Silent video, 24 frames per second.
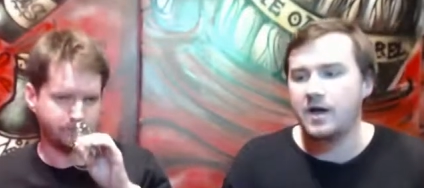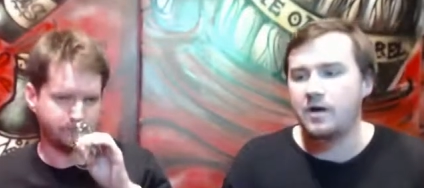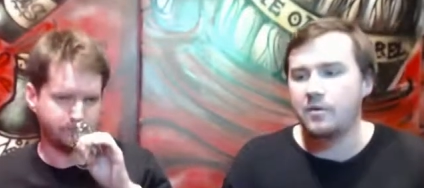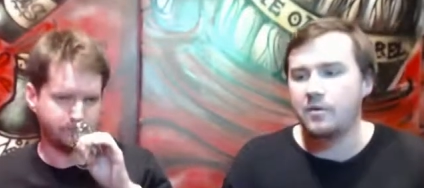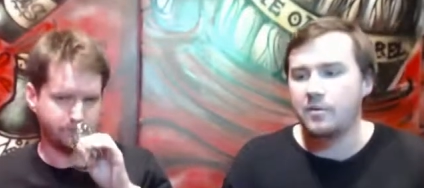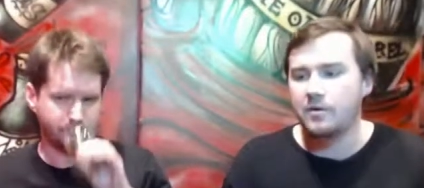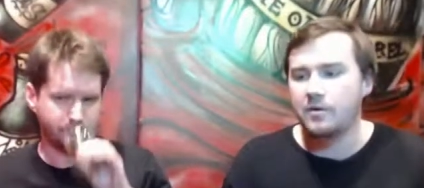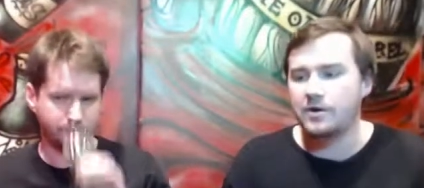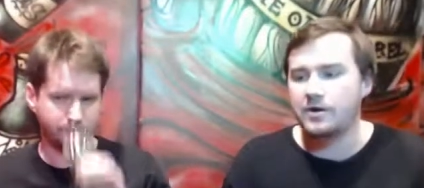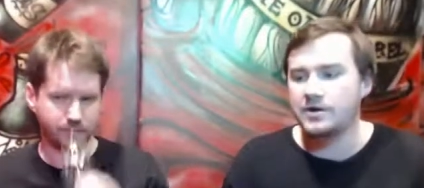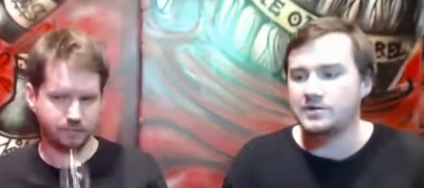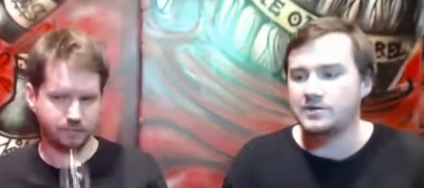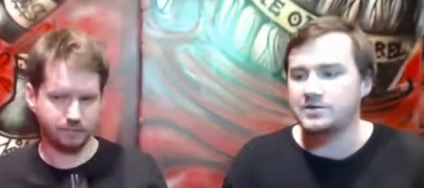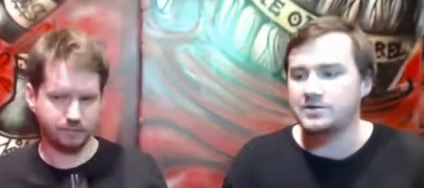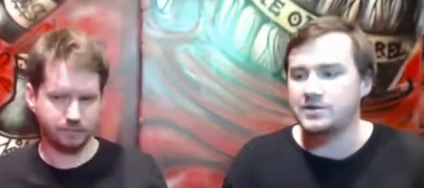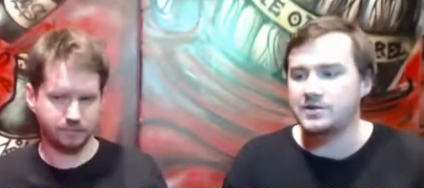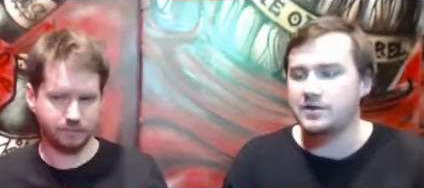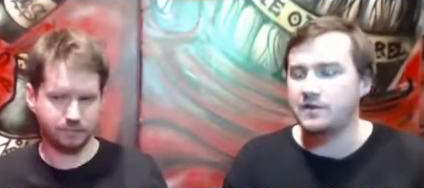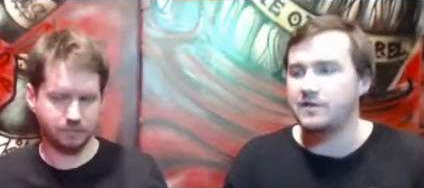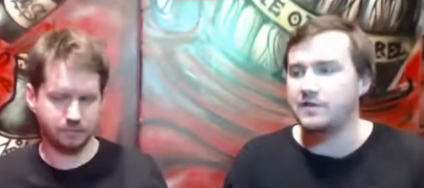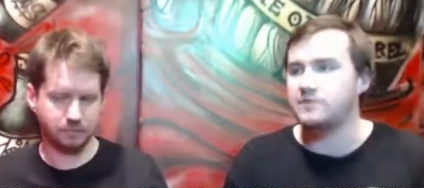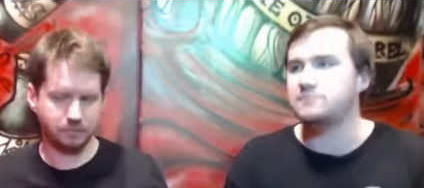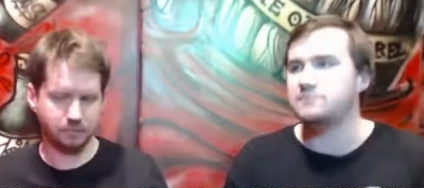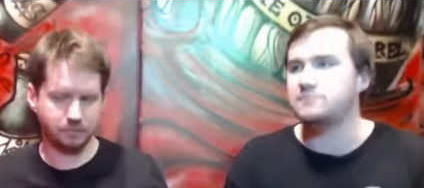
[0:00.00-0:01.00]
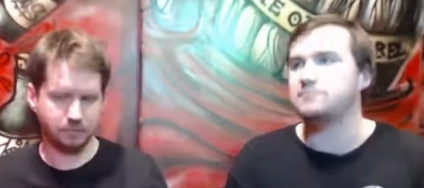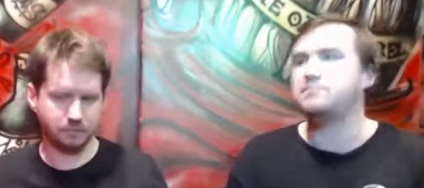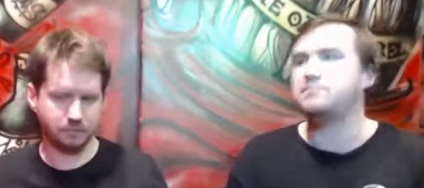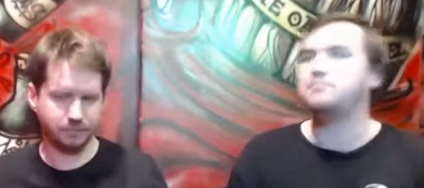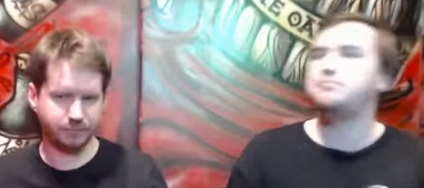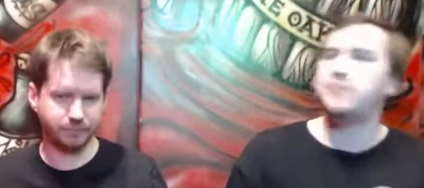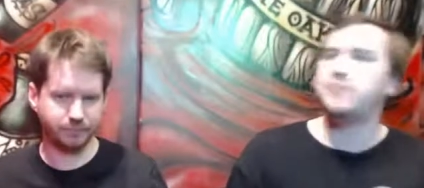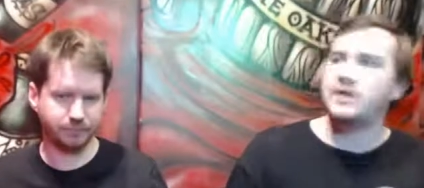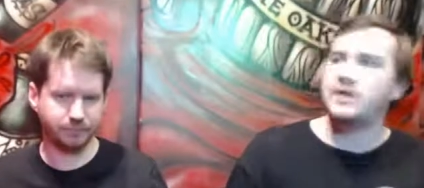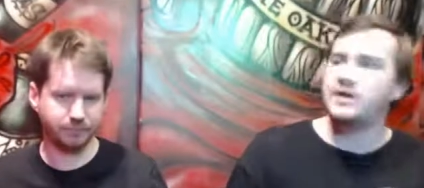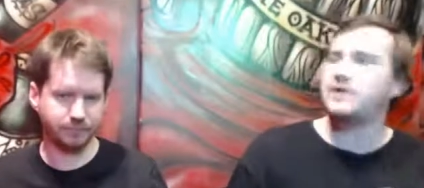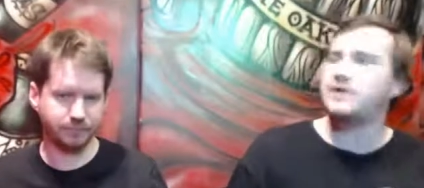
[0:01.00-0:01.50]
Speaker 1: Whereas you know those
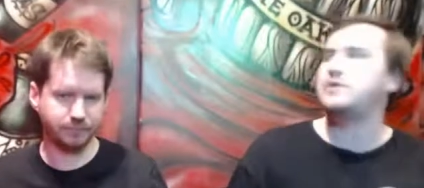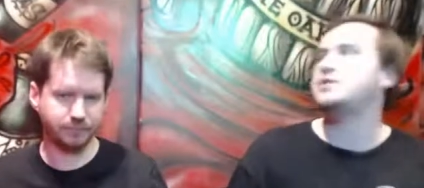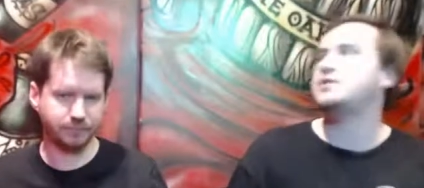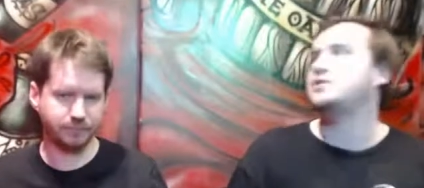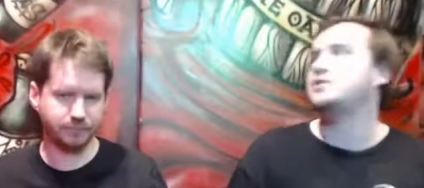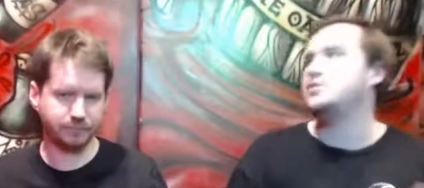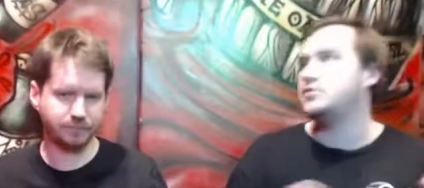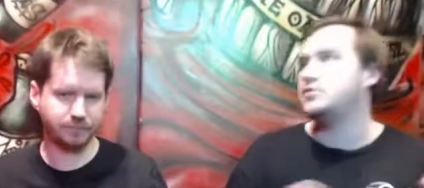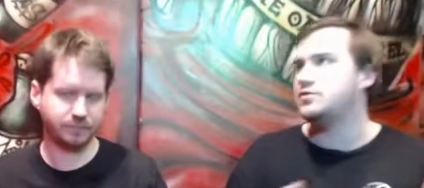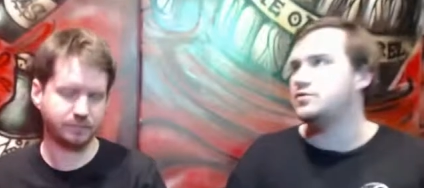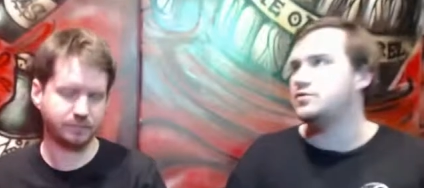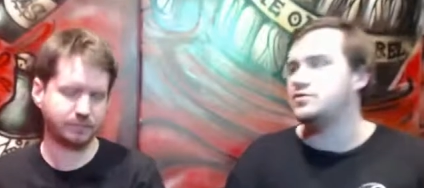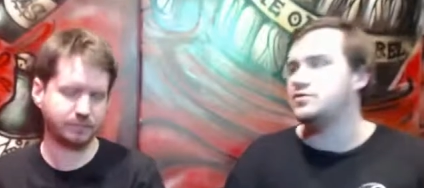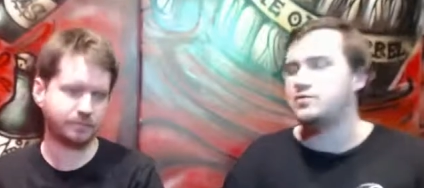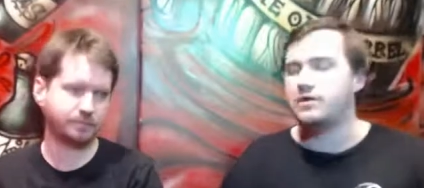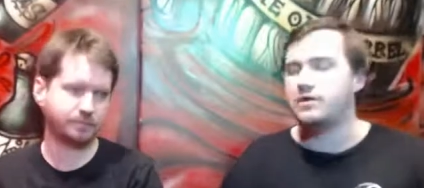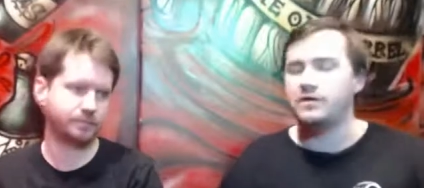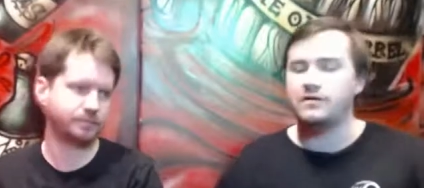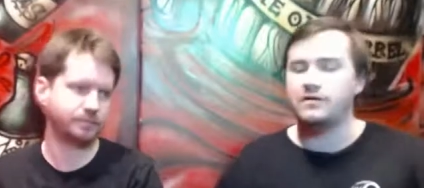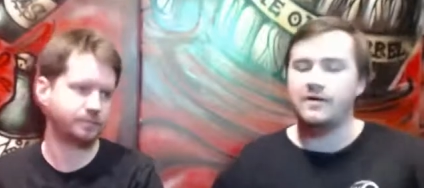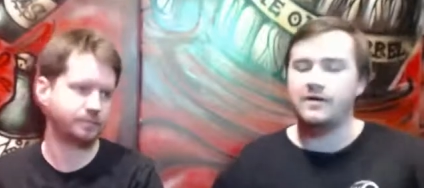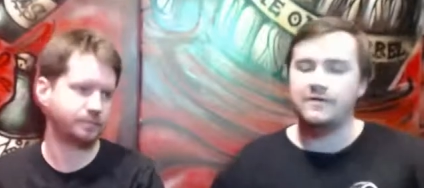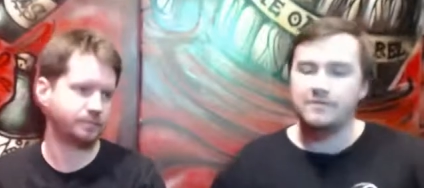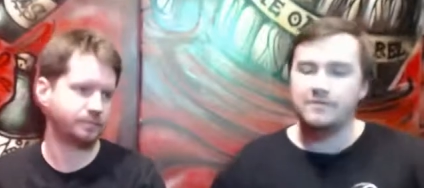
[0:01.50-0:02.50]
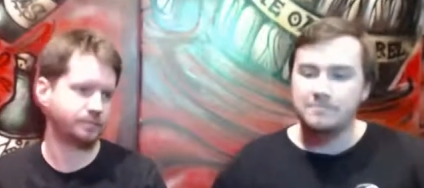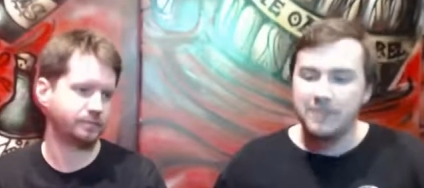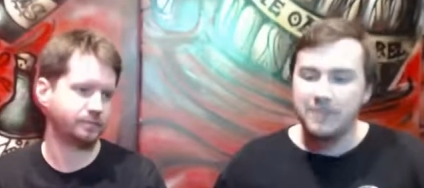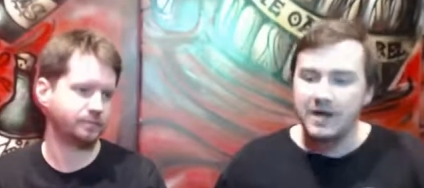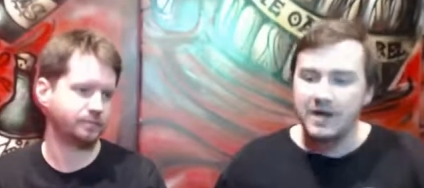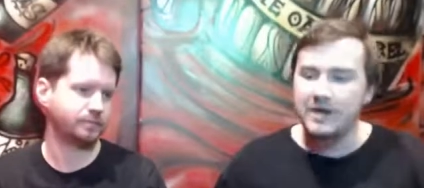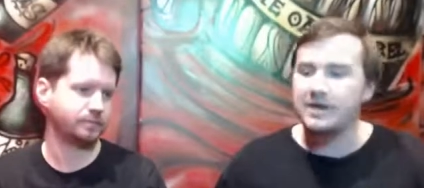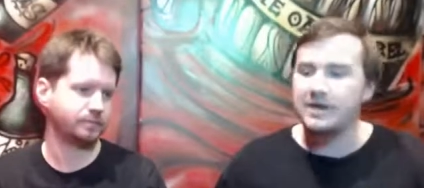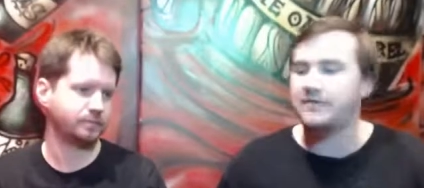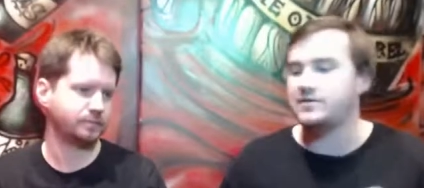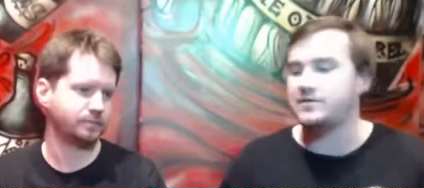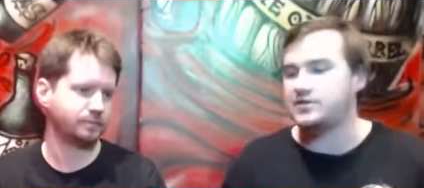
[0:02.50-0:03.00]
big, huge, uh, heavy
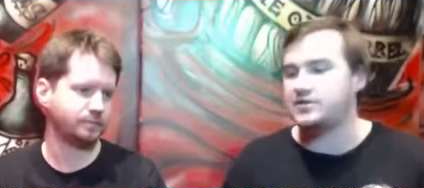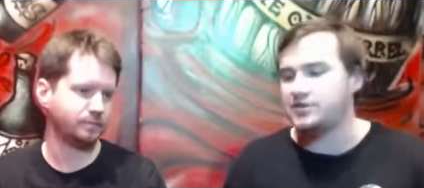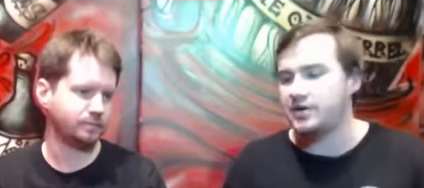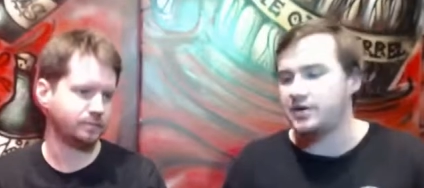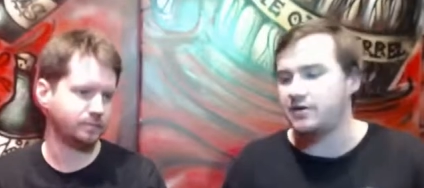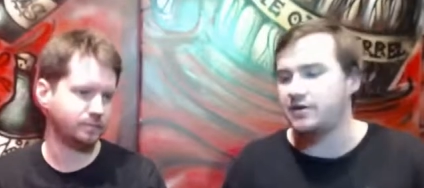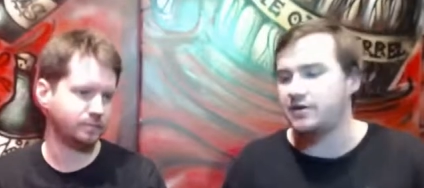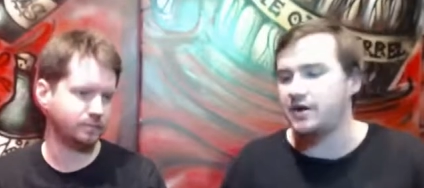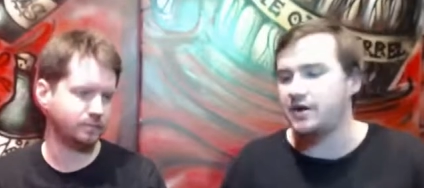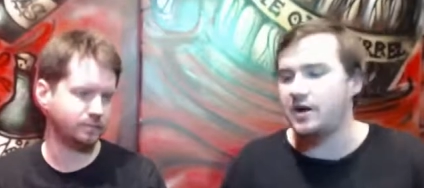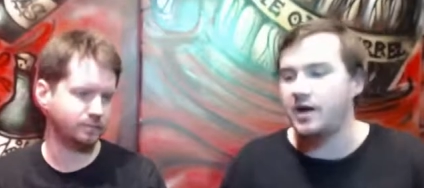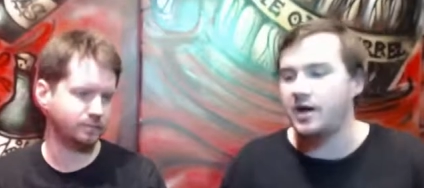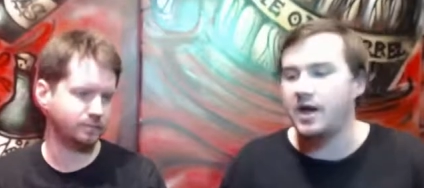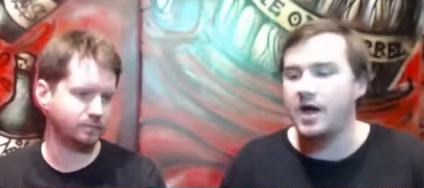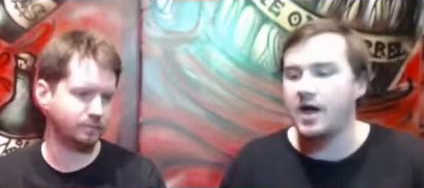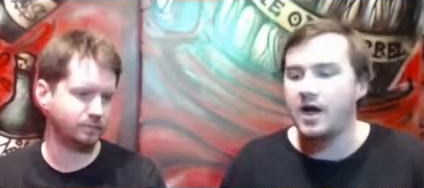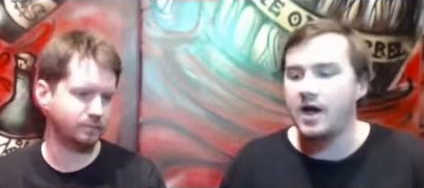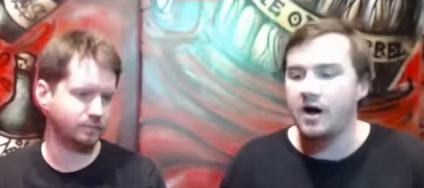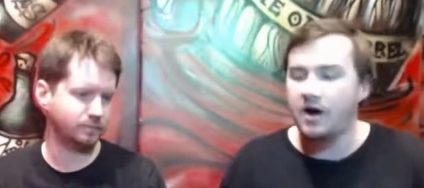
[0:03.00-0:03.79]
peat, heavy sherry,